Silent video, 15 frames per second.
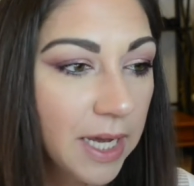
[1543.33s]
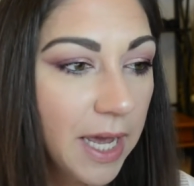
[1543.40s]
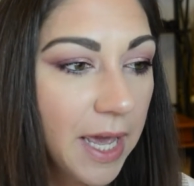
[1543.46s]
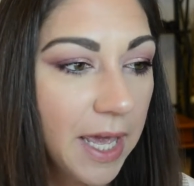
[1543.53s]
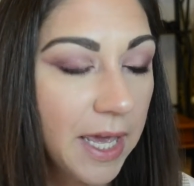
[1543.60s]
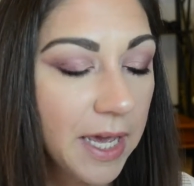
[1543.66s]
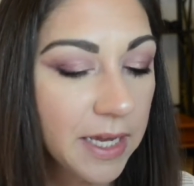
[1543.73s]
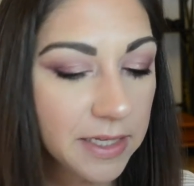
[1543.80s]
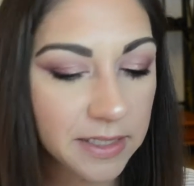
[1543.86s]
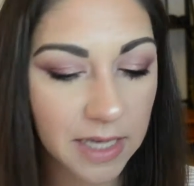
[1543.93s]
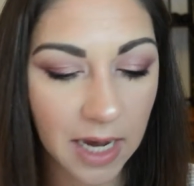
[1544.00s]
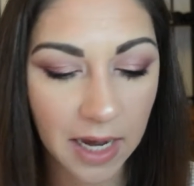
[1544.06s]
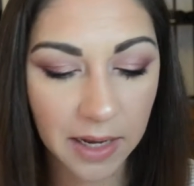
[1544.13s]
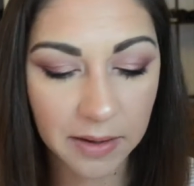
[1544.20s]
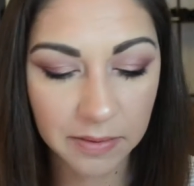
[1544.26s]
And
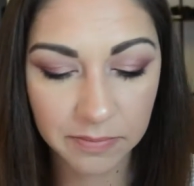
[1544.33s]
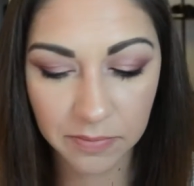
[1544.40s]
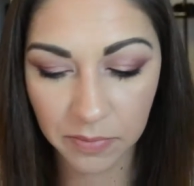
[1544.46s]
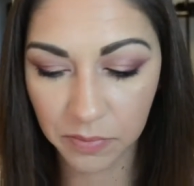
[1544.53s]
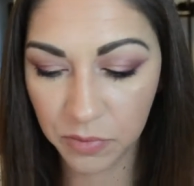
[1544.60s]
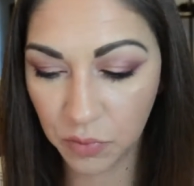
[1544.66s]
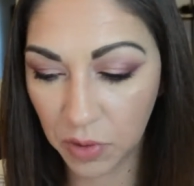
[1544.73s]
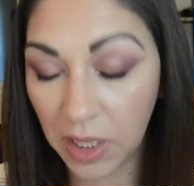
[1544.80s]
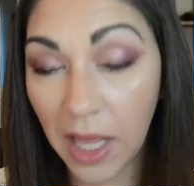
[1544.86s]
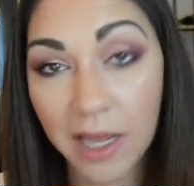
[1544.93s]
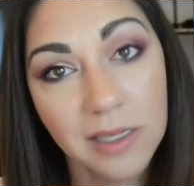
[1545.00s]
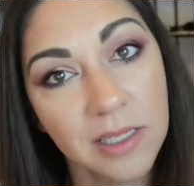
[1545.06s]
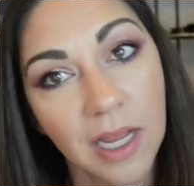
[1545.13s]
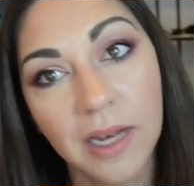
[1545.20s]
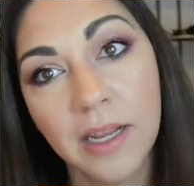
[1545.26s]
I
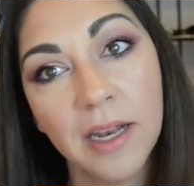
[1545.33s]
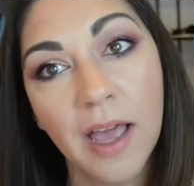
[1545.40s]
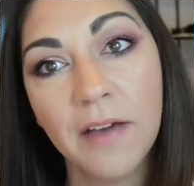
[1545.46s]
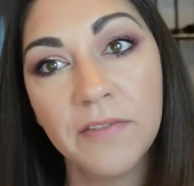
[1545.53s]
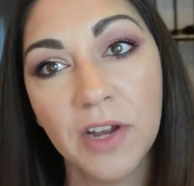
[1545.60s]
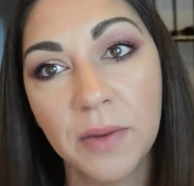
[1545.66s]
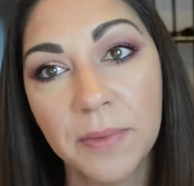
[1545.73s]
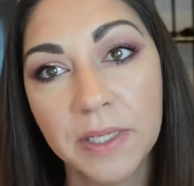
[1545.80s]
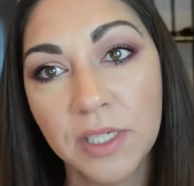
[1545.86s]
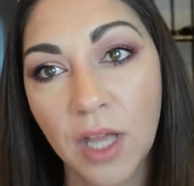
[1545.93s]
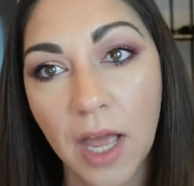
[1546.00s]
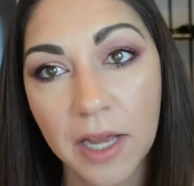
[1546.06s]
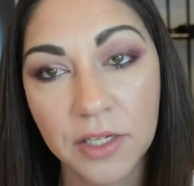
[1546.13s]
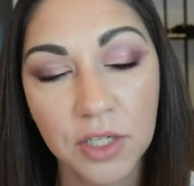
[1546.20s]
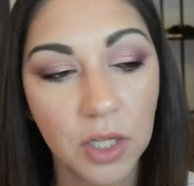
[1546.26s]
realized I didn't have very much
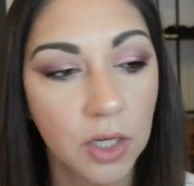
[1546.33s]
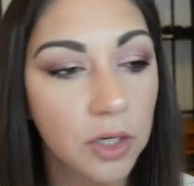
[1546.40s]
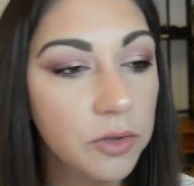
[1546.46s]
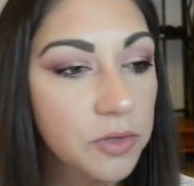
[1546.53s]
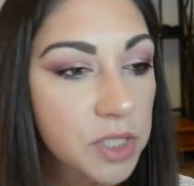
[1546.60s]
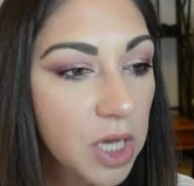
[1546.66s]
lash glue.